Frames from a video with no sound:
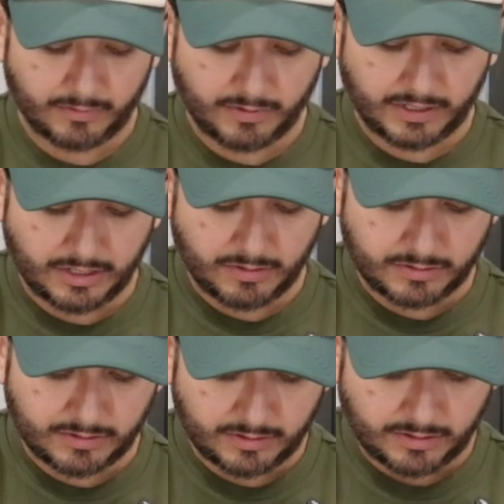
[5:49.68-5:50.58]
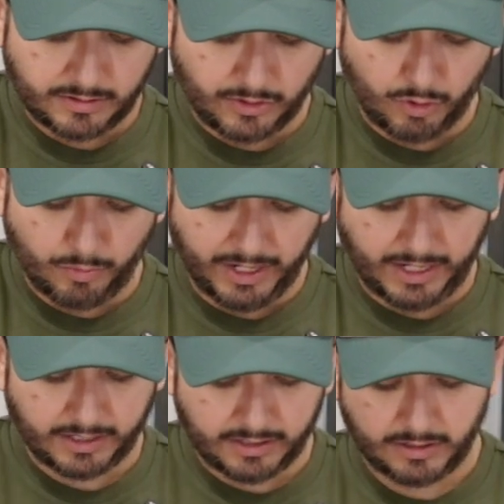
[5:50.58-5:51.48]
we can use the whole
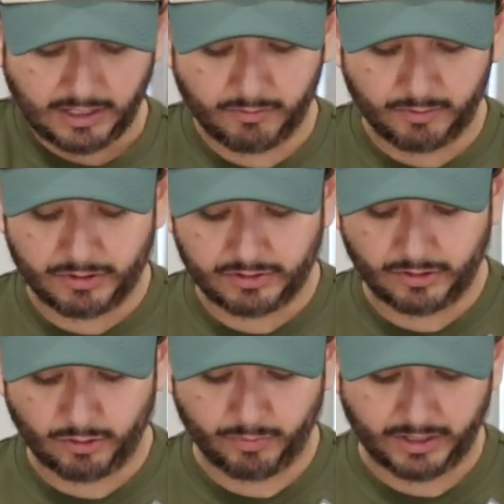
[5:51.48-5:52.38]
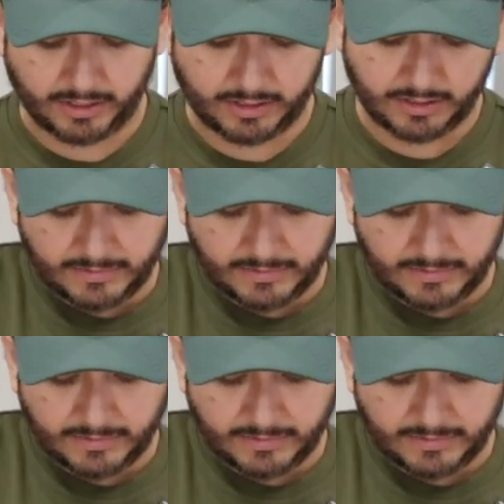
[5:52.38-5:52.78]
pack. I will be using the whole pack.